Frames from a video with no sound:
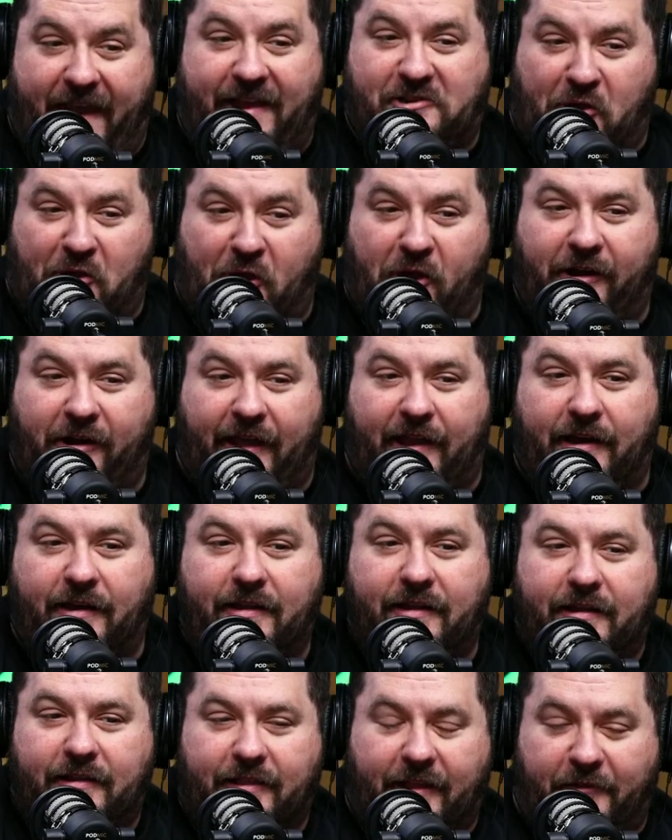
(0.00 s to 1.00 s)
Target
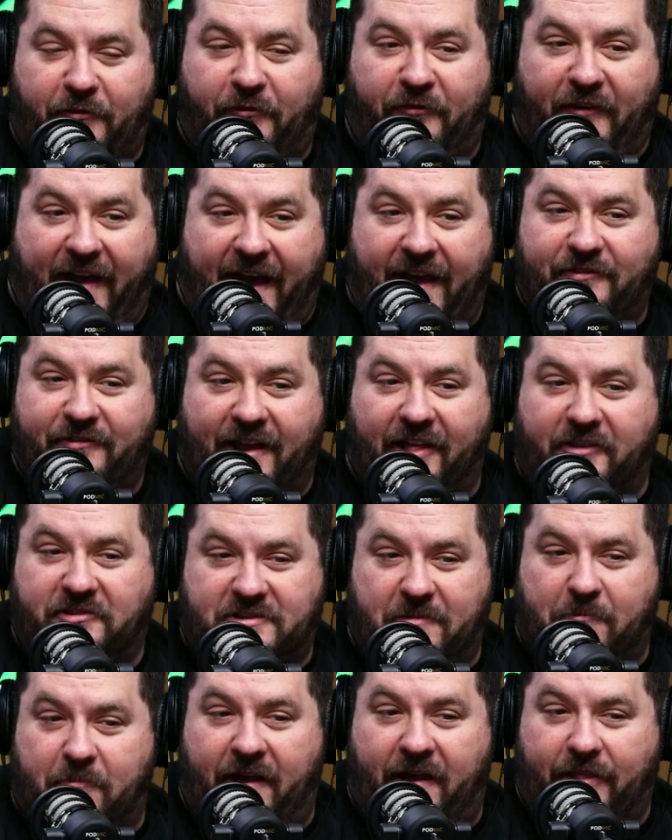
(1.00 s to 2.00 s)
like $5 a
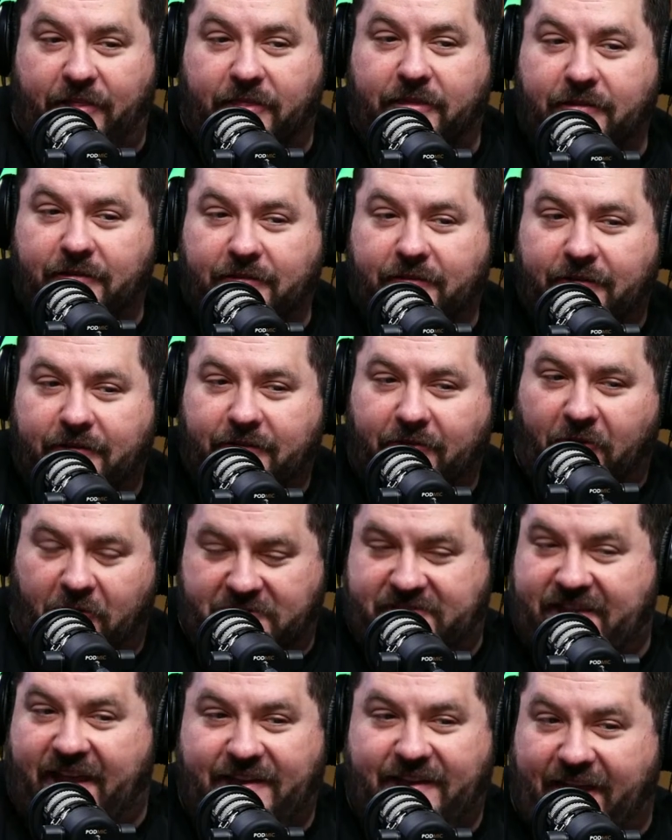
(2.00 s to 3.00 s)
month or
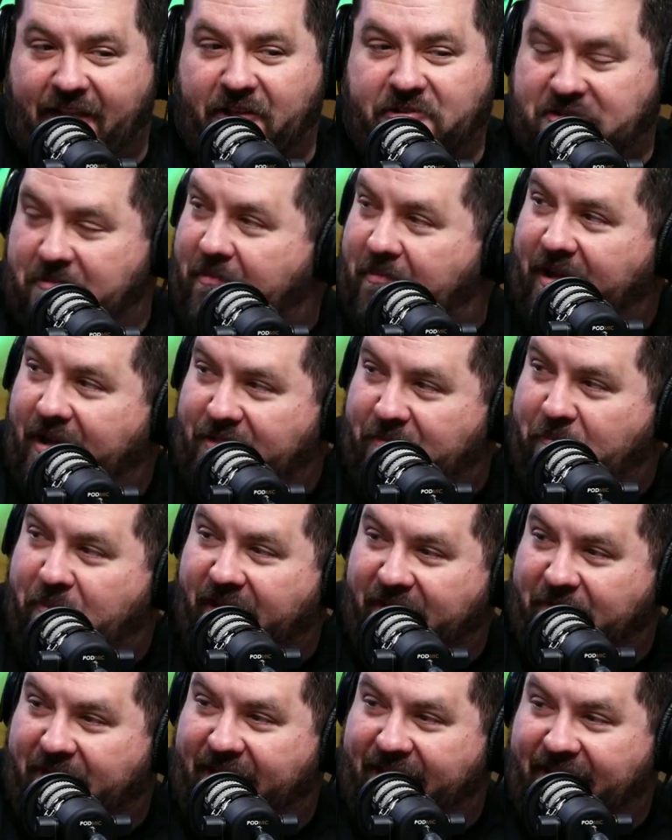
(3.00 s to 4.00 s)
$10 a month, part
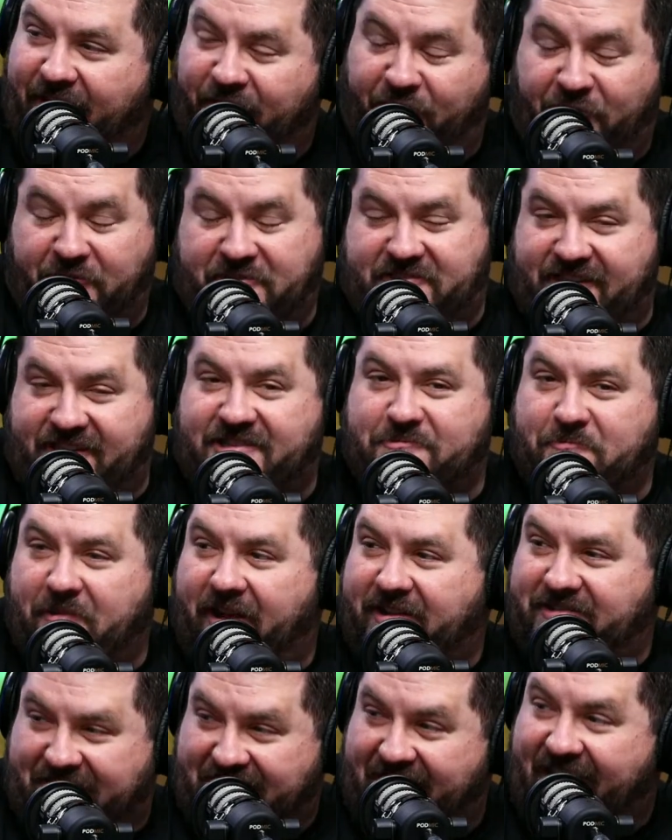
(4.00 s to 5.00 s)
of my now for 6
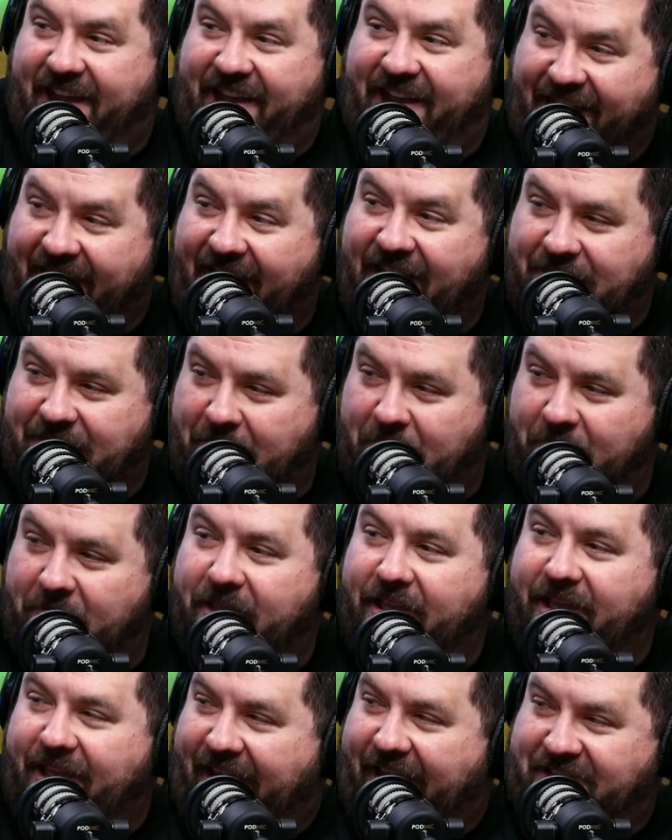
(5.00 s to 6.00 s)
months. And then I got them
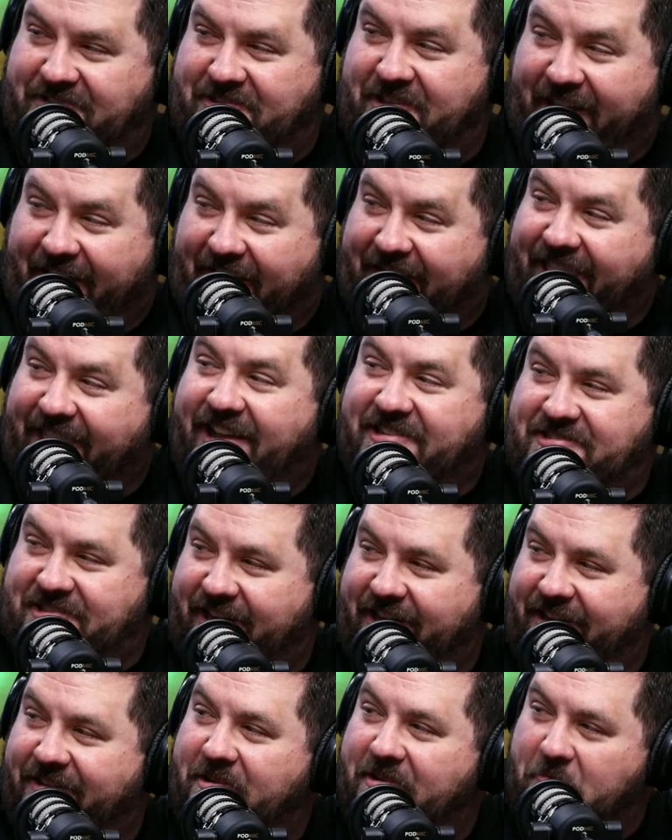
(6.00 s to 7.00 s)
as like a
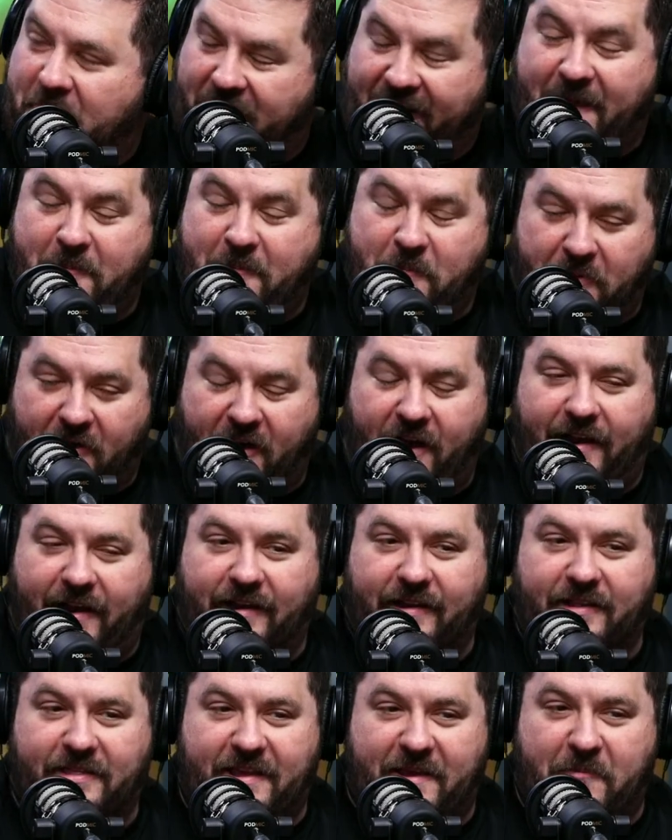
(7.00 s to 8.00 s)
lesson. But I
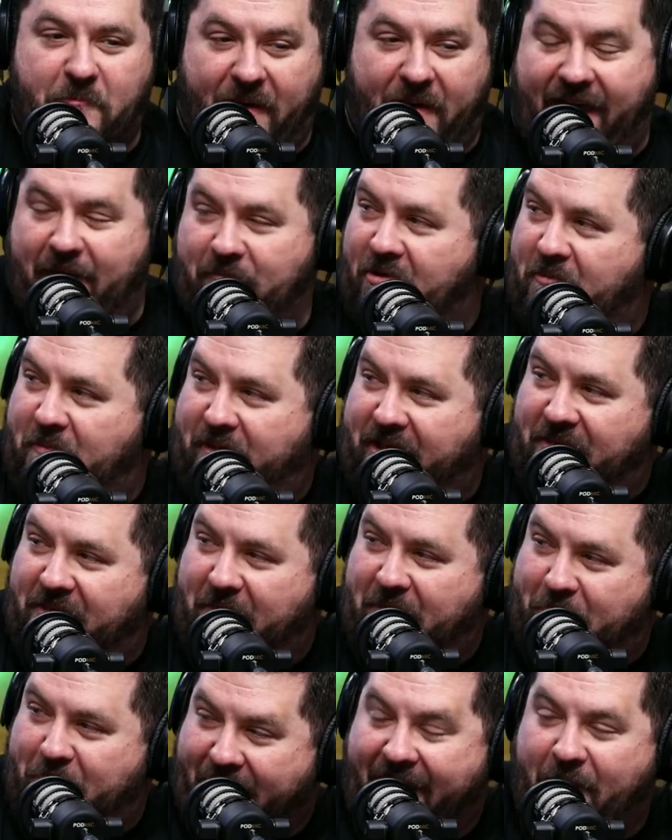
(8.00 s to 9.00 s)
bought the Batmobile and the
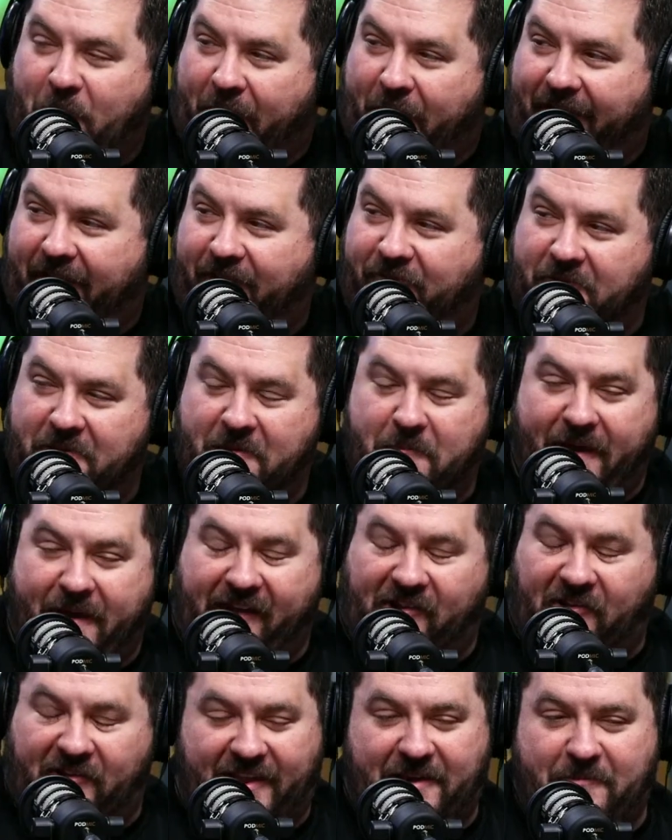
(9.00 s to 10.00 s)
Batwing from the
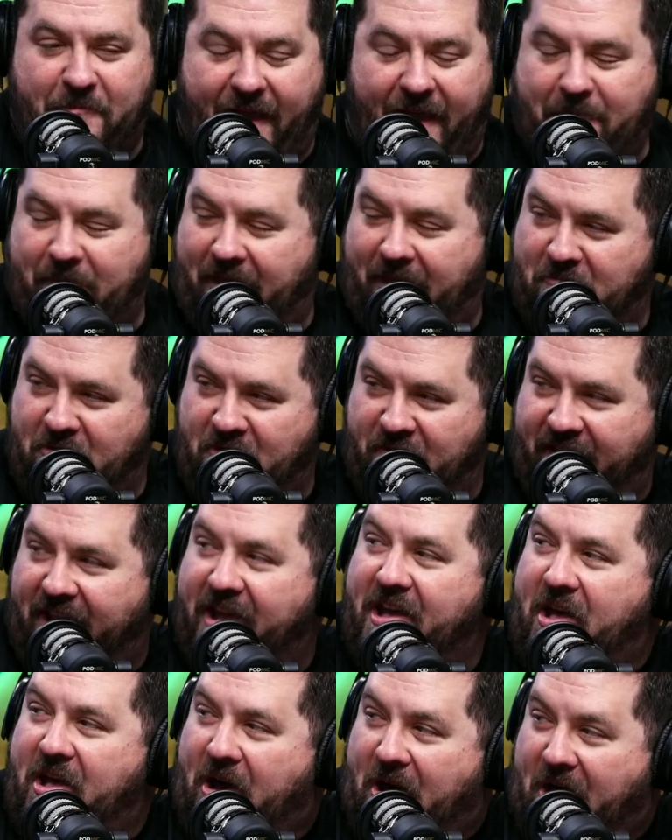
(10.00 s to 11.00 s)
Michael Keaton Batman movie
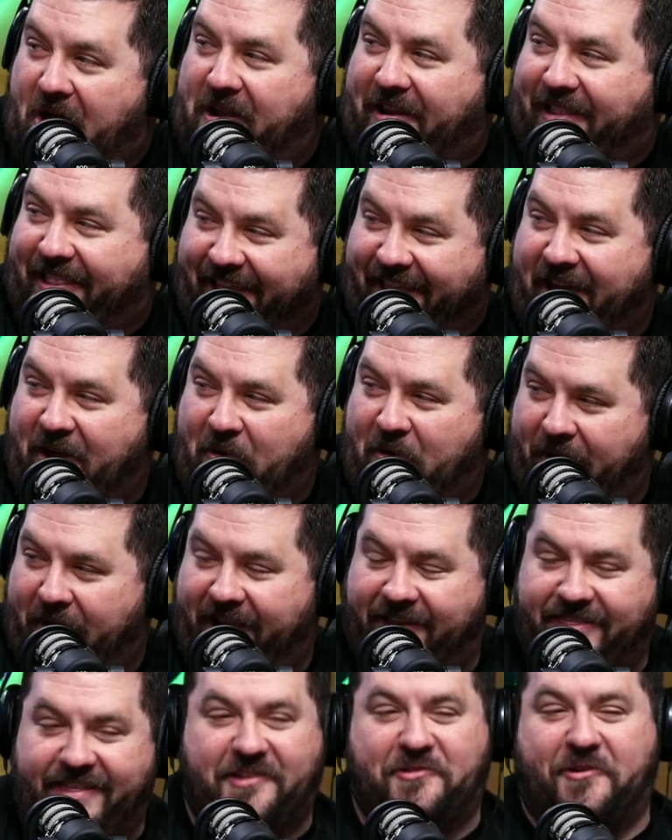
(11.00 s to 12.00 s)
on
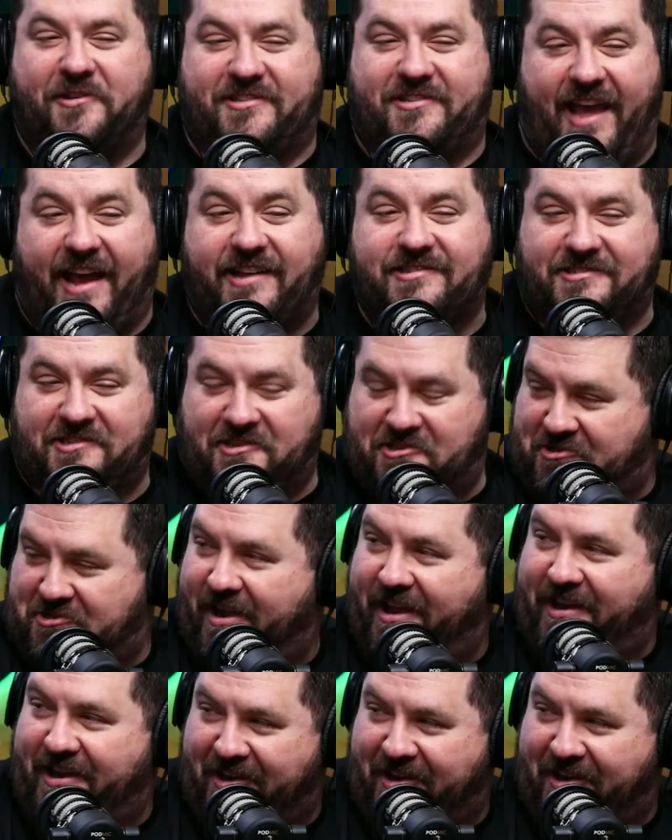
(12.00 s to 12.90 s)
layaway. That's what Texas is trying to